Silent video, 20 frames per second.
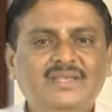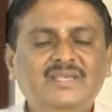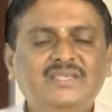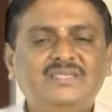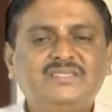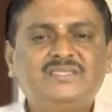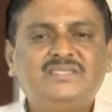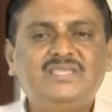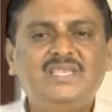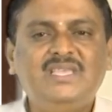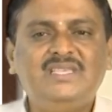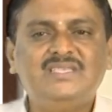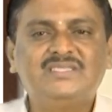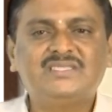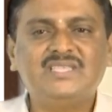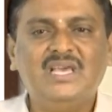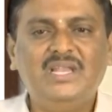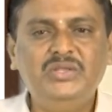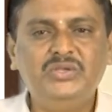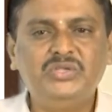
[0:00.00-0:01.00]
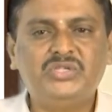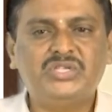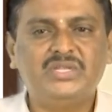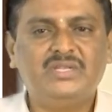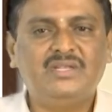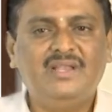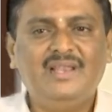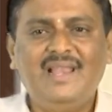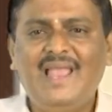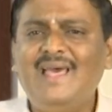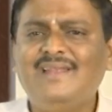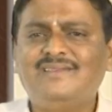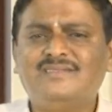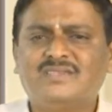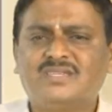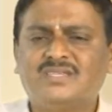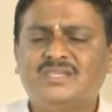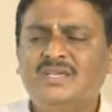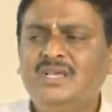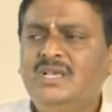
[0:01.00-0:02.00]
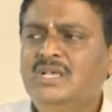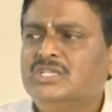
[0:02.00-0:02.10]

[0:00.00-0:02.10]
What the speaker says: See, solution, let